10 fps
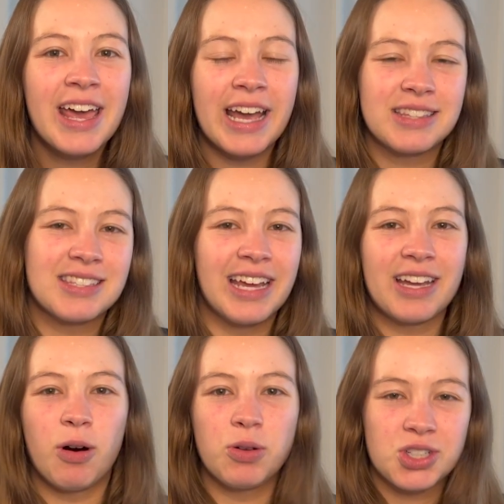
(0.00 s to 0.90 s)
it's
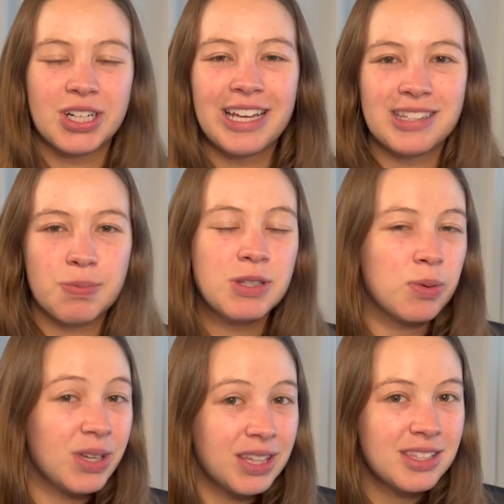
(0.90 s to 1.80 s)
like alternates
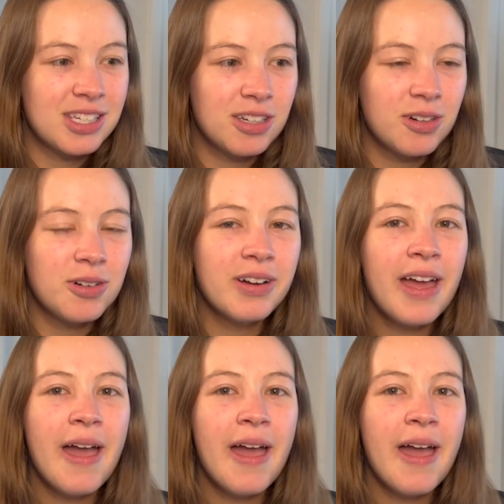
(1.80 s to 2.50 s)
between the 2.